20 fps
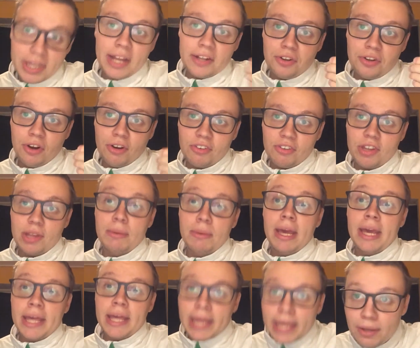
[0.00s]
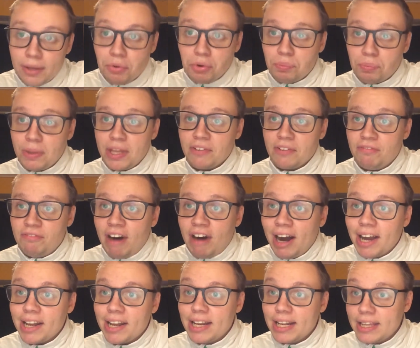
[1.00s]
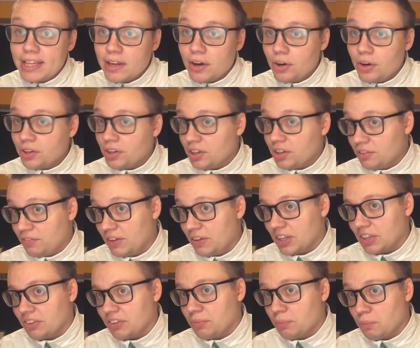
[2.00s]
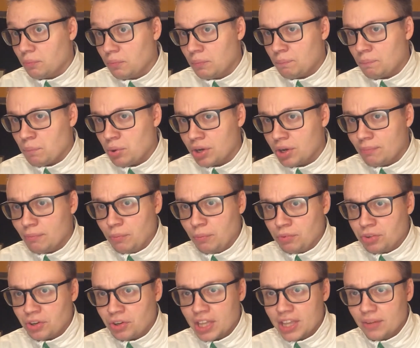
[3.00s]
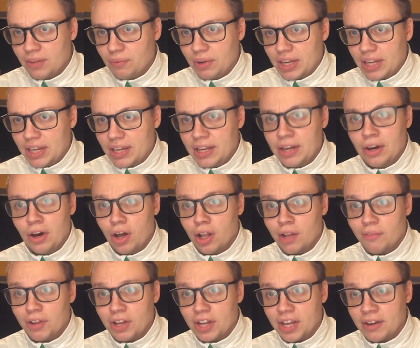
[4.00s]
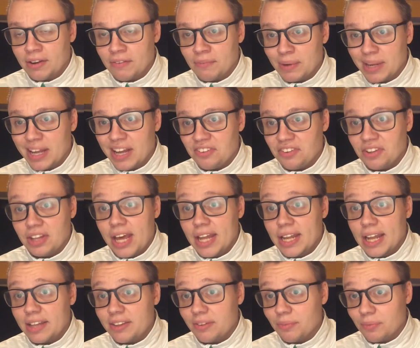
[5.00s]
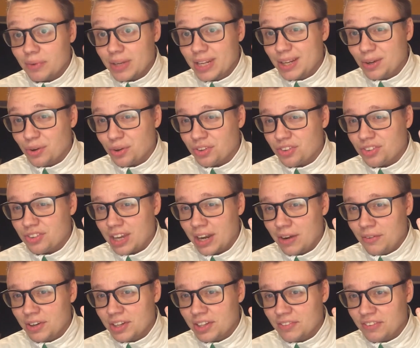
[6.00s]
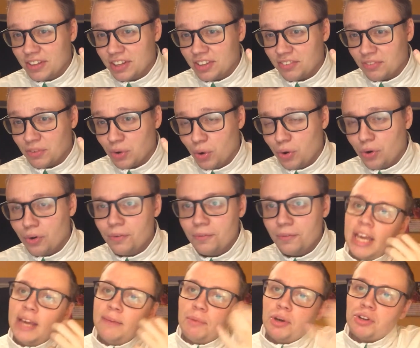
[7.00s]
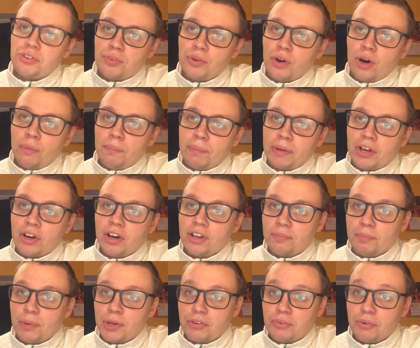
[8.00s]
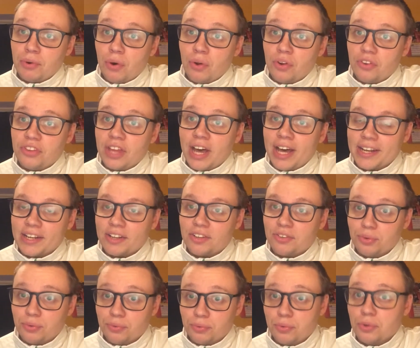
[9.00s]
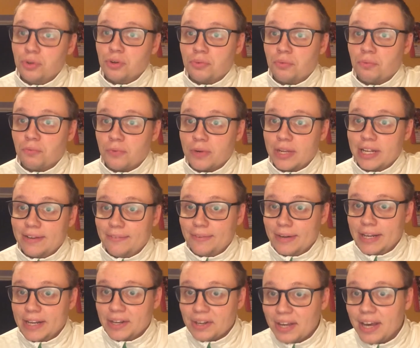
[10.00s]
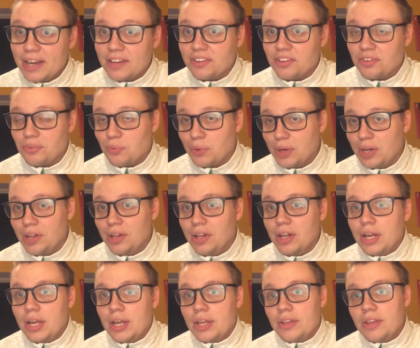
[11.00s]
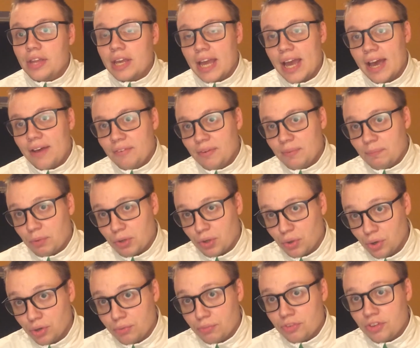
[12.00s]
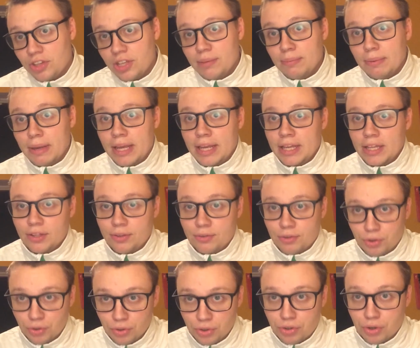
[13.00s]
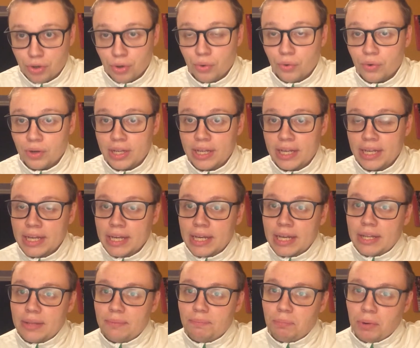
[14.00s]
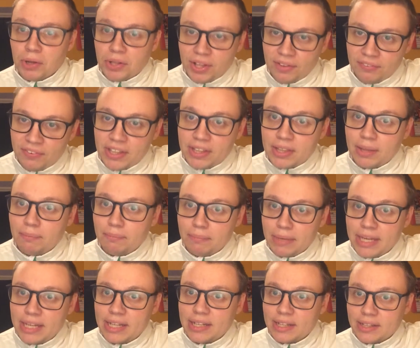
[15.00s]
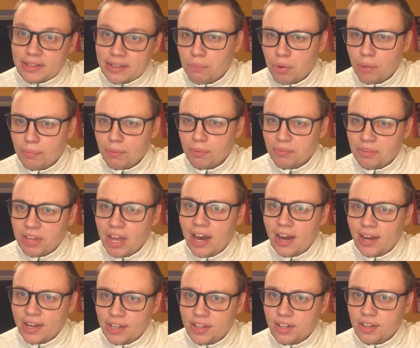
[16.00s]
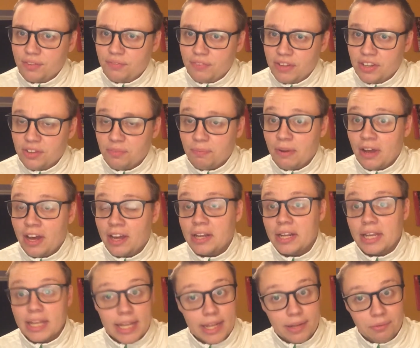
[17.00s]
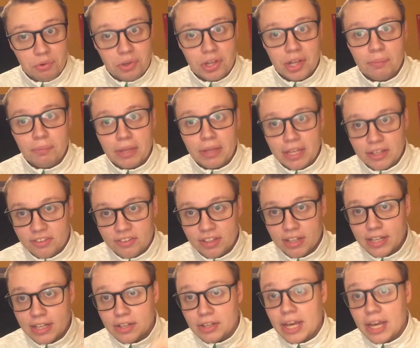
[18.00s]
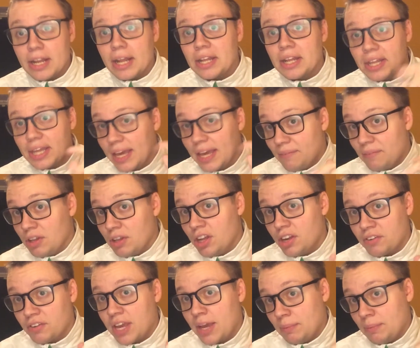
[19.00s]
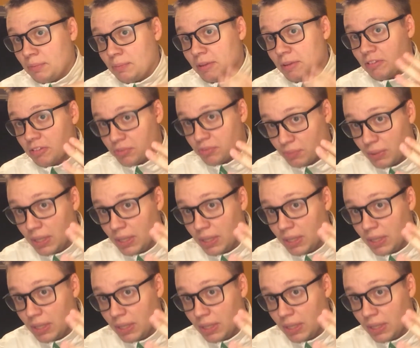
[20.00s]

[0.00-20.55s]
that young team. He would be a fine leader on the defense. Put him together with a Oliver Ekman-Larsson, and that's a really good, scary defensive core. And Montreal, because Montreal is starting to look really, really nice as well. They have a good team, a good goalie, but I think the main problems are in the defensive side. He would help instantly on that, and they have a lot of cap space as